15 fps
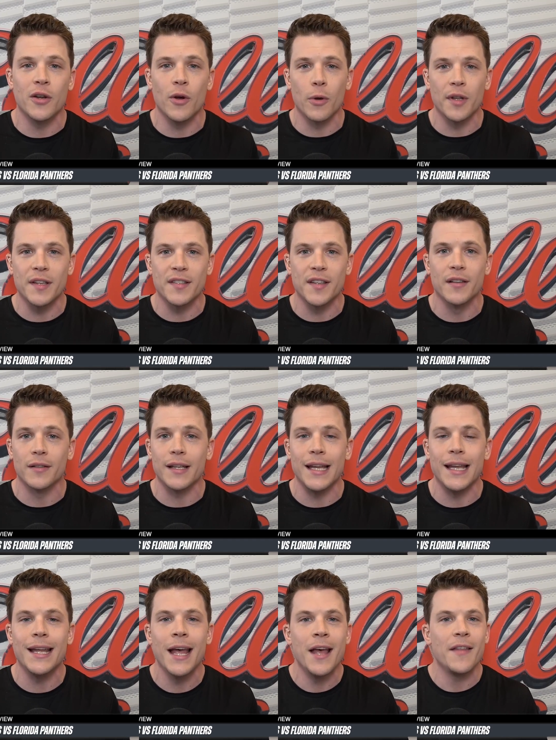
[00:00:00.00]
goalies in the
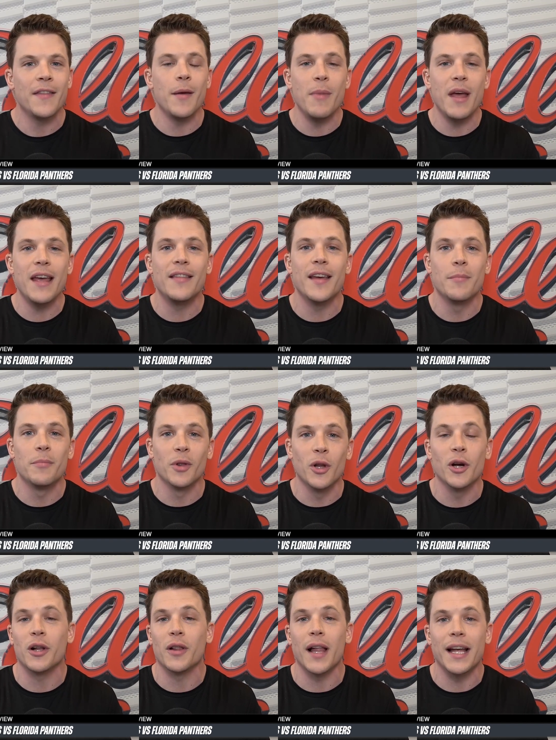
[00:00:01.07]
league. They made them
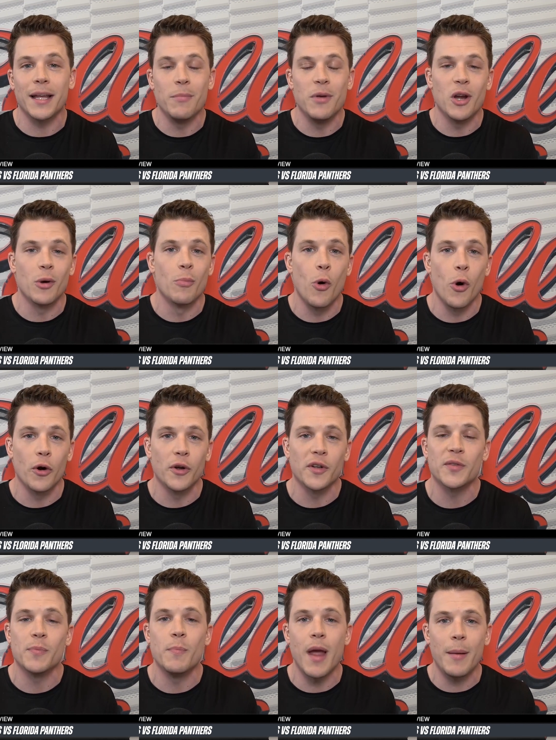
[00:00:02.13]
look like mere
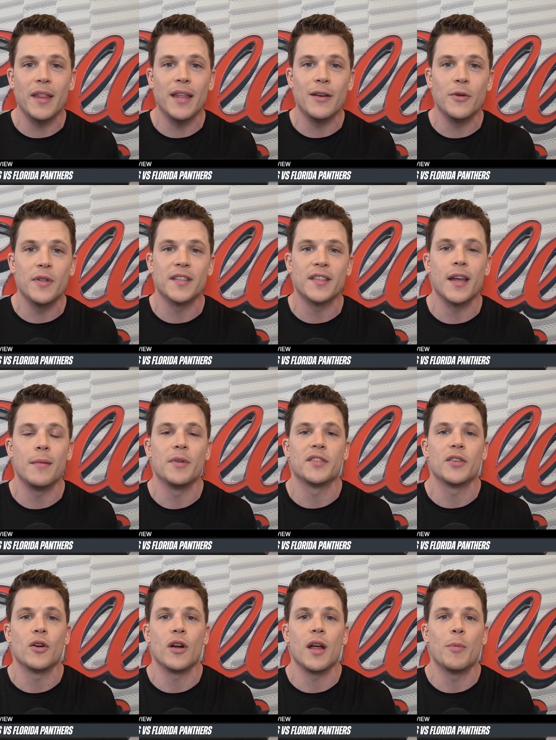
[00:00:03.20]
mortals. Maybe they do the same to
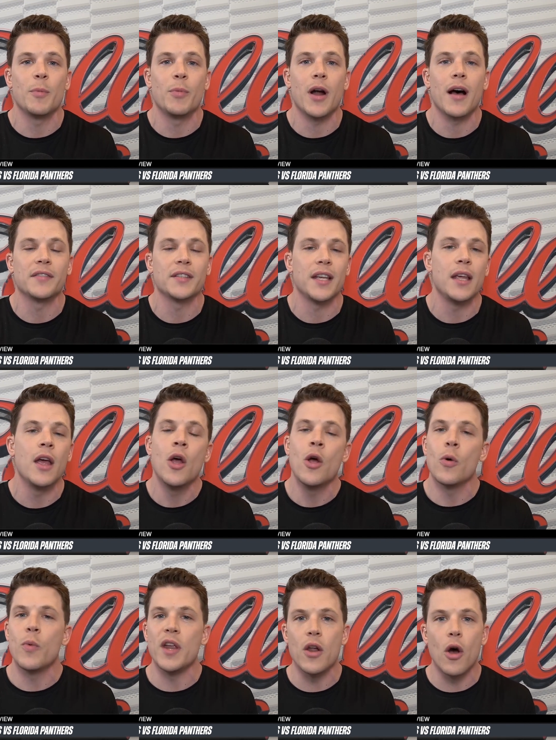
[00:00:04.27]
Sergei Bobrovsky.
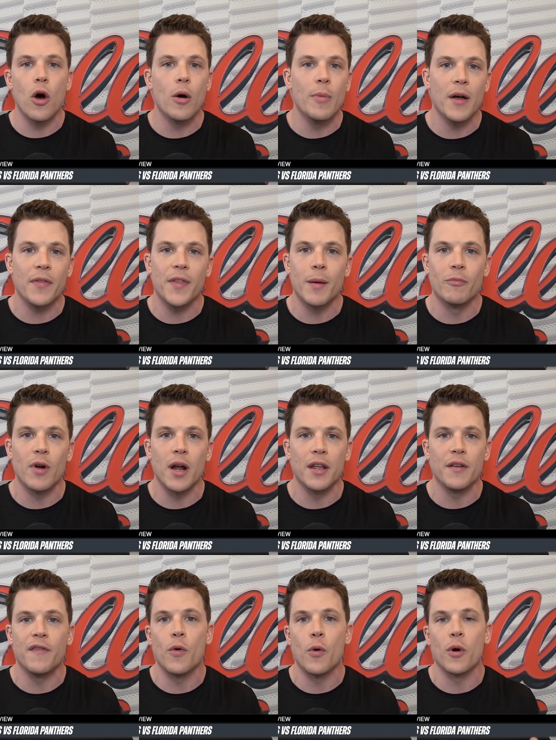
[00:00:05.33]
We know about them running
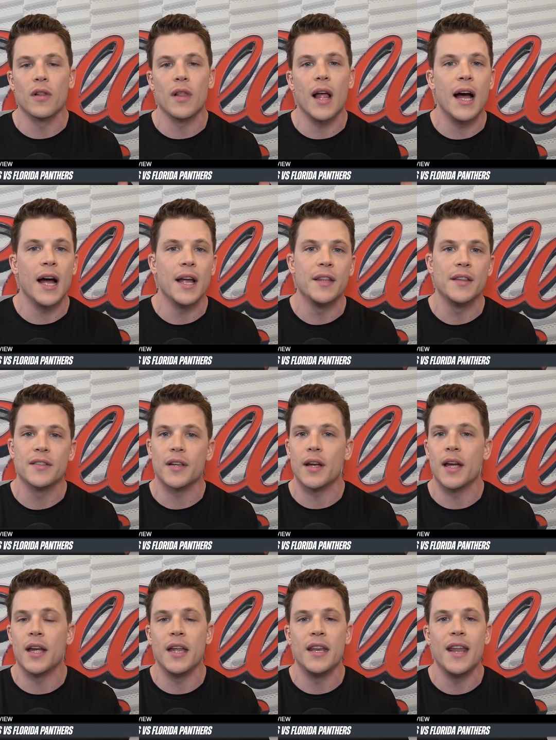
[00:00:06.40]
four lines
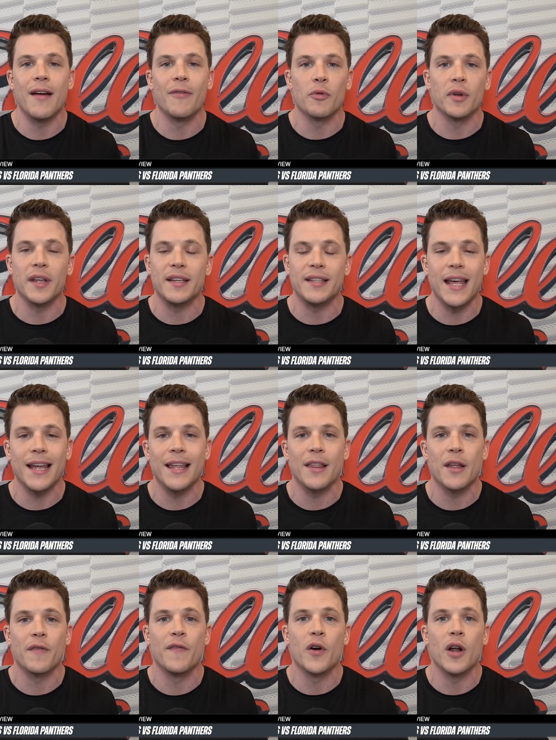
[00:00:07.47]
and never really taking their
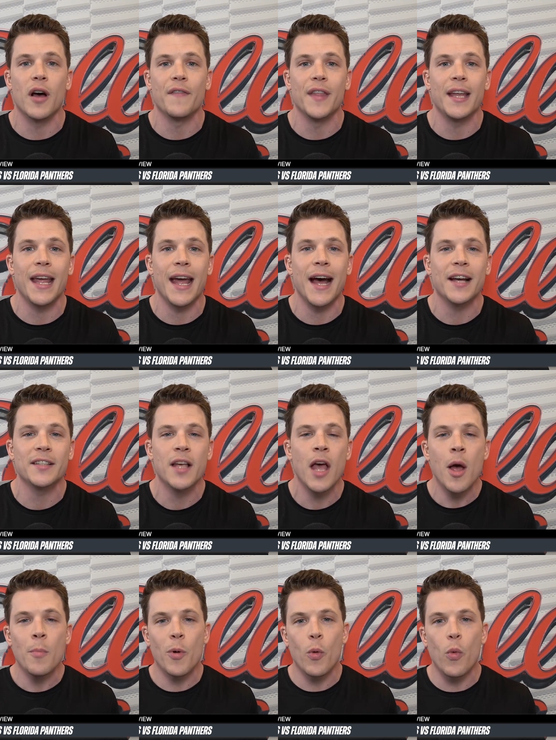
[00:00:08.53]
foot off the gas.
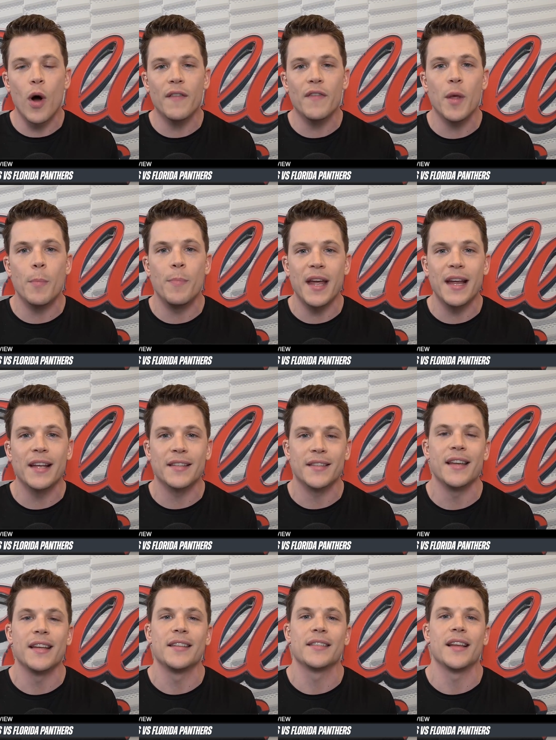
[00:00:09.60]
But one of the biggest
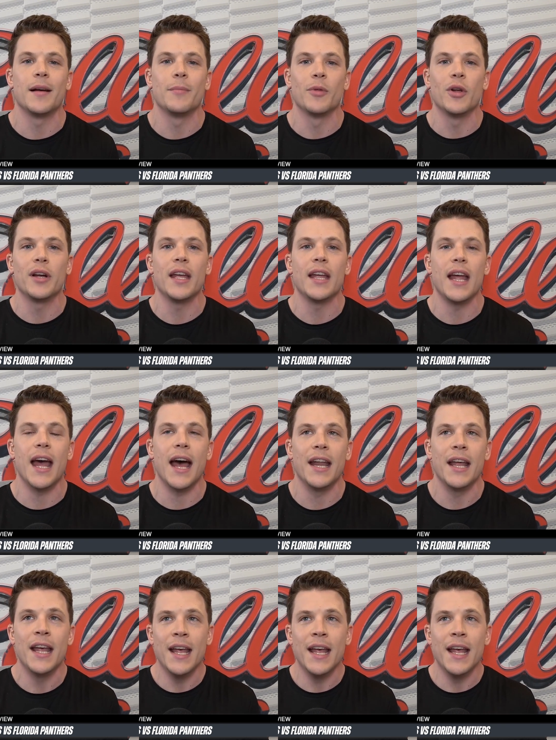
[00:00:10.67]
things that I'm looking at